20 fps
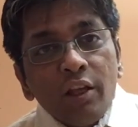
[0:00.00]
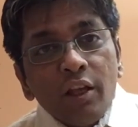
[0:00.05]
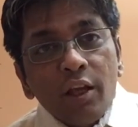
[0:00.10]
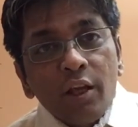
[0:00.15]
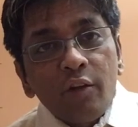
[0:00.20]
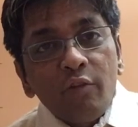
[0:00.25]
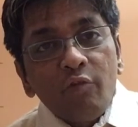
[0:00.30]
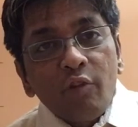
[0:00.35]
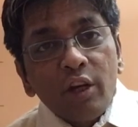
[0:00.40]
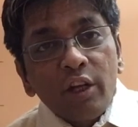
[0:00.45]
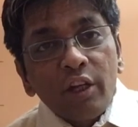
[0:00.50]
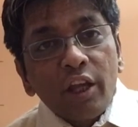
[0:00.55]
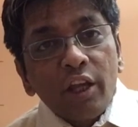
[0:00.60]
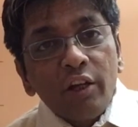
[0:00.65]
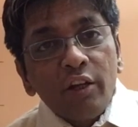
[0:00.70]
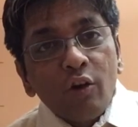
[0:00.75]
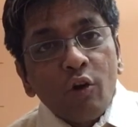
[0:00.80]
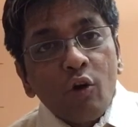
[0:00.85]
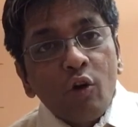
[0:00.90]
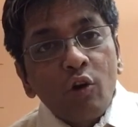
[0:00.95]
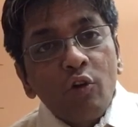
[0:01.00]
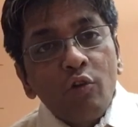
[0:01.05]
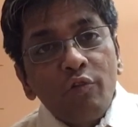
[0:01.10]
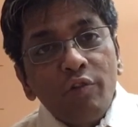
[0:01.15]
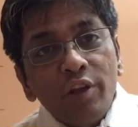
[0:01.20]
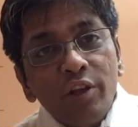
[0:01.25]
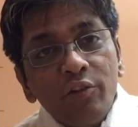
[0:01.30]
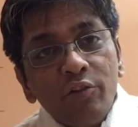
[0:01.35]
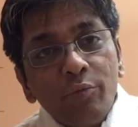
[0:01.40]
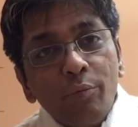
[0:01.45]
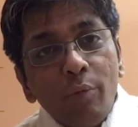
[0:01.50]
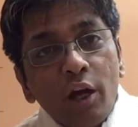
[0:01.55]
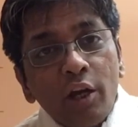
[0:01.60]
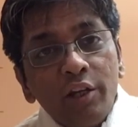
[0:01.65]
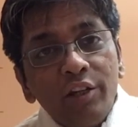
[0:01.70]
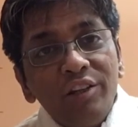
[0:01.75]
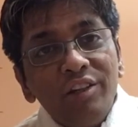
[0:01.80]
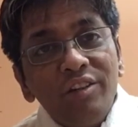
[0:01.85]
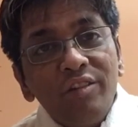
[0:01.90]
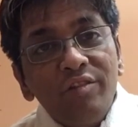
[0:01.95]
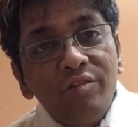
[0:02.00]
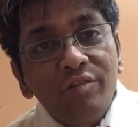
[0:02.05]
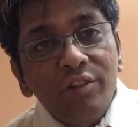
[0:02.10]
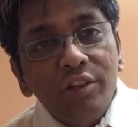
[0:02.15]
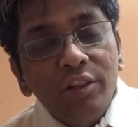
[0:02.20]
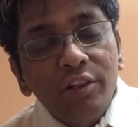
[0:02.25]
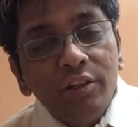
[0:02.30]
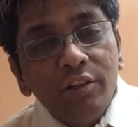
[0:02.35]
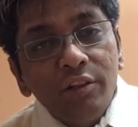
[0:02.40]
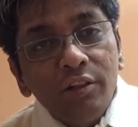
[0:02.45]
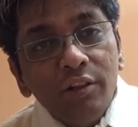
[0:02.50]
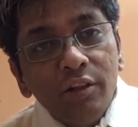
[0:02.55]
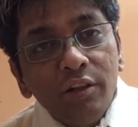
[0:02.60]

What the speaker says: and one can always buy Nifty,